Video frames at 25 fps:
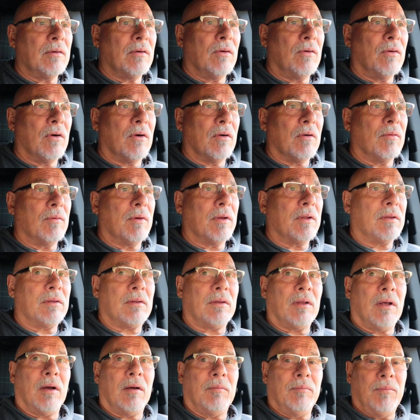or with
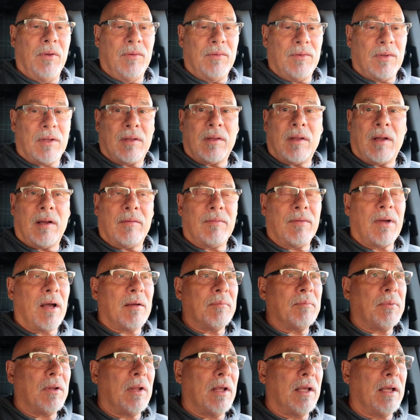music that I've
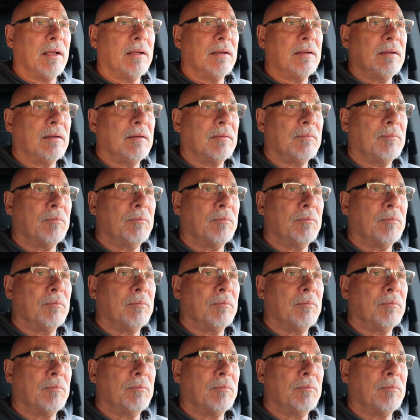got playing,